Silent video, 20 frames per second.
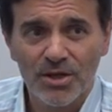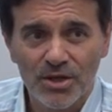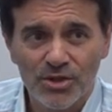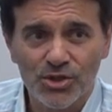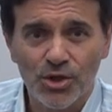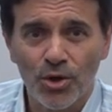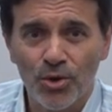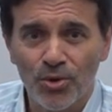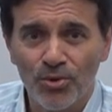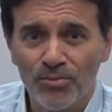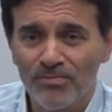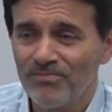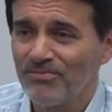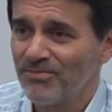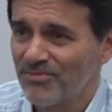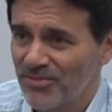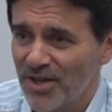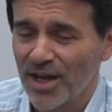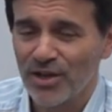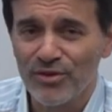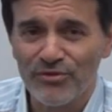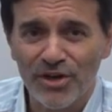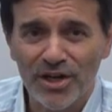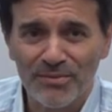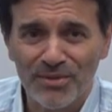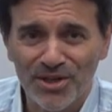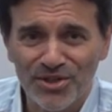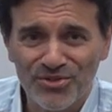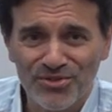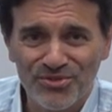So thank you very
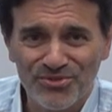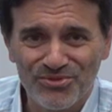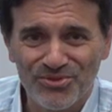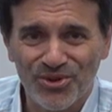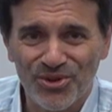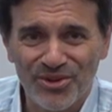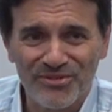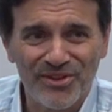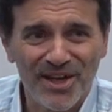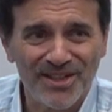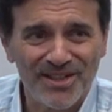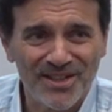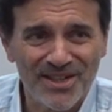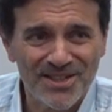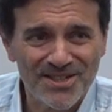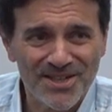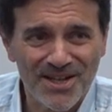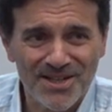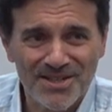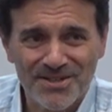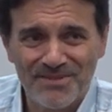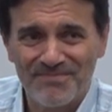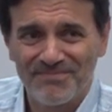much for inviting us, guys.